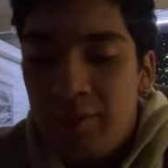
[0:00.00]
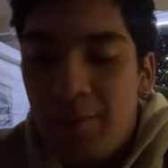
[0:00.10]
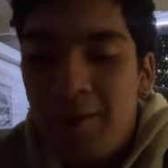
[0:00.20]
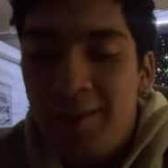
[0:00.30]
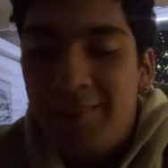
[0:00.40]

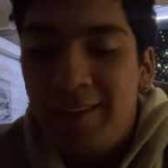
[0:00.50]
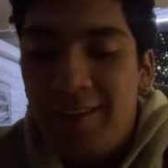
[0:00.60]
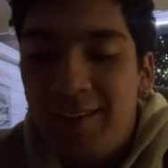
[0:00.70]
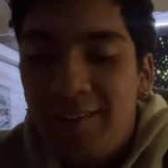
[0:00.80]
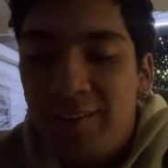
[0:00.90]
which I'm not
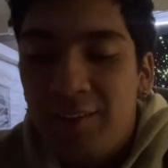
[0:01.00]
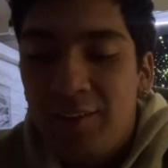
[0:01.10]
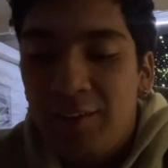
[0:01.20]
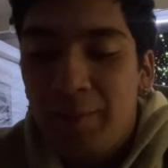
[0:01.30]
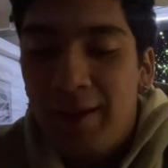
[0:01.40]
saying it's a
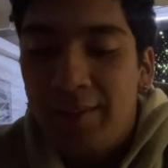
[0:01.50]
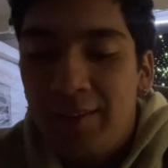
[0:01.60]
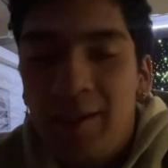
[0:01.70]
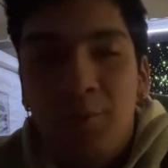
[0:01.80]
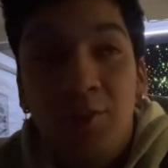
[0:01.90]
good or
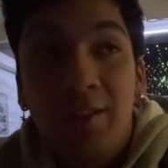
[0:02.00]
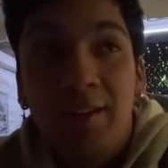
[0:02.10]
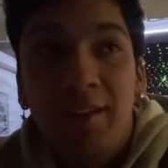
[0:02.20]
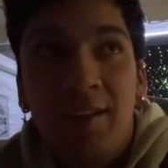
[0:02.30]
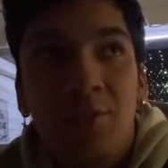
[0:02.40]
bad thing I'm
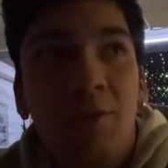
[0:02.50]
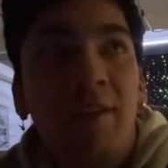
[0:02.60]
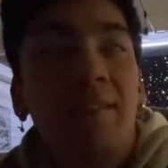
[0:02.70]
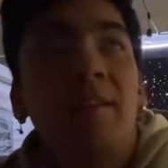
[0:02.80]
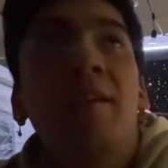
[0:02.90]
just saying like it's
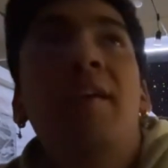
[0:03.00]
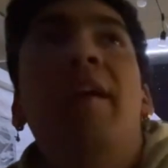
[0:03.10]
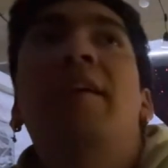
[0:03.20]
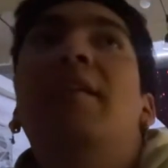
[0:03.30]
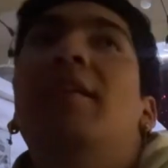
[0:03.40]
crazy
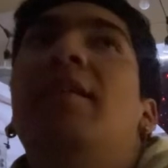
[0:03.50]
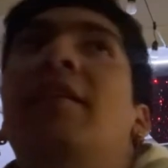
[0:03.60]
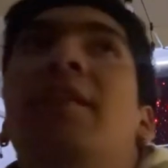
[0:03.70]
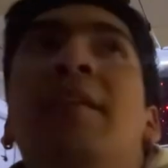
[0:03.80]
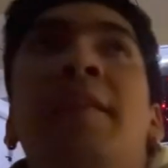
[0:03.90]
and
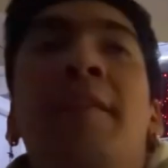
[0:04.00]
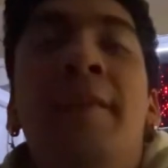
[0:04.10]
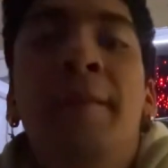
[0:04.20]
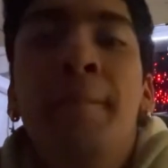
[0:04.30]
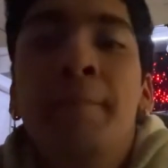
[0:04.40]
uh
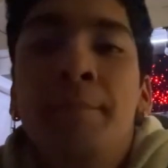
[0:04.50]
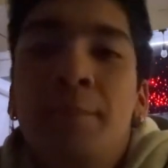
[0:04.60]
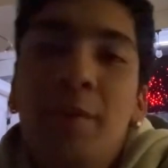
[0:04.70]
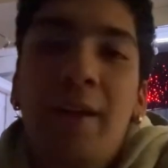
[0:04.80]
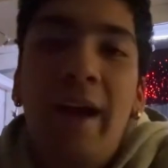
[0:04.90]

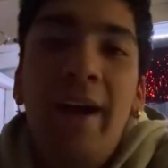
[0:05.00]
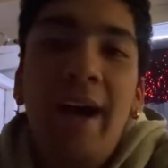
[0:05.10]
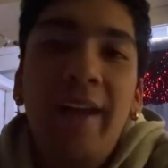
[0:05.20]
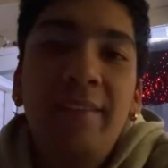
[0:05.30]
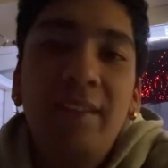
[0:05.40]
but
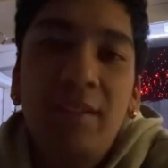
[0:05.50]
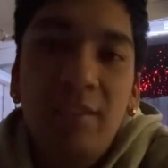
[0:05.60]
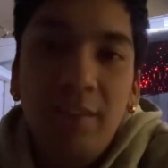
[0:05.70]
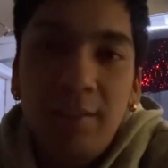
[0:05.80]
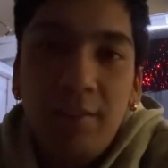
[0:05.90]
I I stay
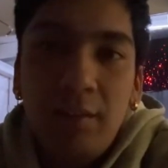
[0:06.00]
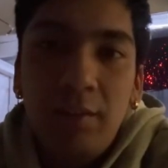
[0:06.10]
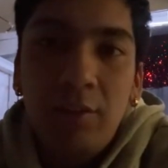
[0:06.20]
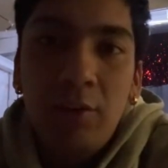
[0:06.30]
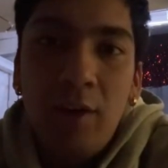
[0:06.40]

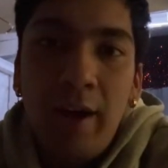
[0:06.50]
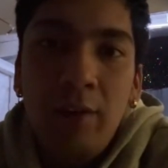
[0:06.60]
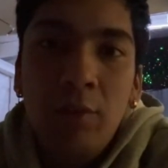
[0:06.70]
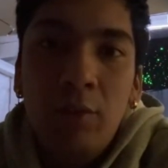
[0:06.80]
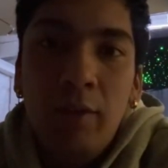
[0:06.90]
consistent so
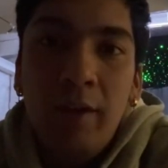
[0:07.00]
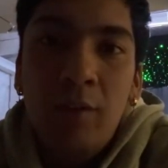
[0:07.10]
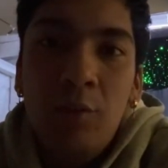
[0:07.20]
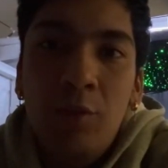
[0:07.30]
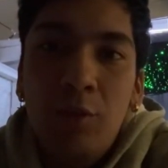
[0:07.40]
I know
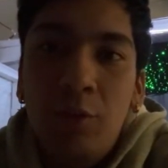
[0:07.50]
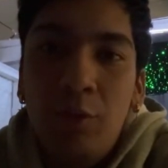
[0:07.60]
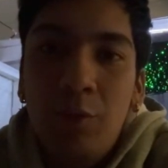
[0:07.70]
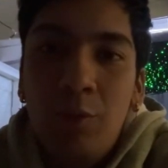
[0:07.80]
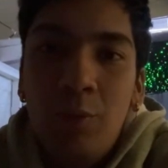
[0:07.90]
I know
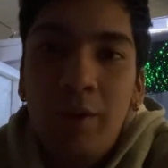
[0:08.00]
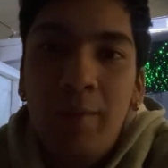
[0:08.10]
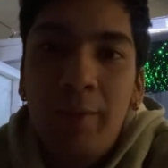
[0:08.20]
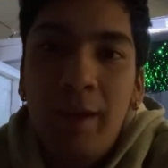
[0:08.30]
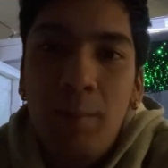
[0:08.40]

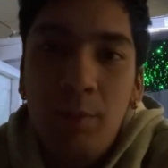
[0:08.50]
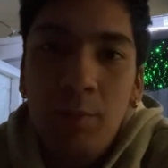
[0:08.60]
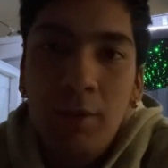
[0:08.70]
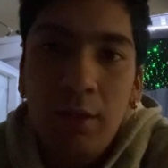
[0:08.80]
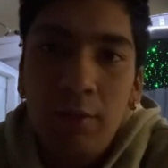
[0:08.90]
what I'm
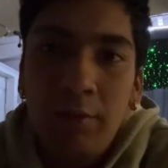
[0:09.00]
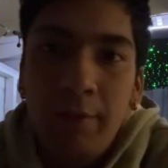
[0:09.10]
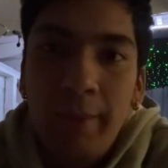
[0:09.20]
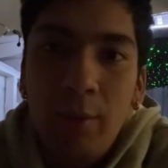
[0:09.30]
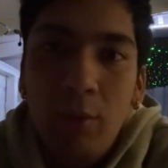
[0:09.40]
capable of
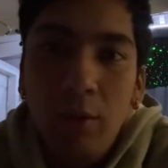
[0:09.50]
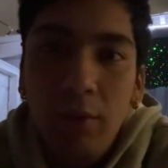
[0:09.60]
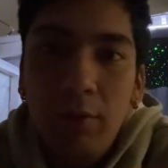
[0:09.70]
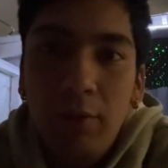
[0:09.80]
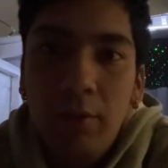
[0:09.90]
in my
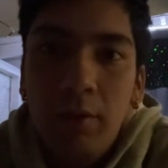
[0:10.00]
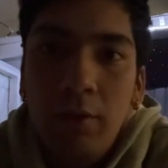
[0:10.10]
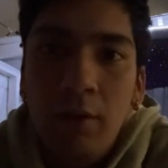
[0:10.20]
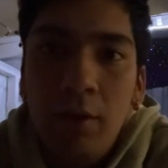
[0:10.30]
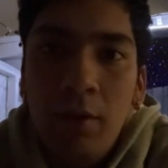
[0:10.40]
words. so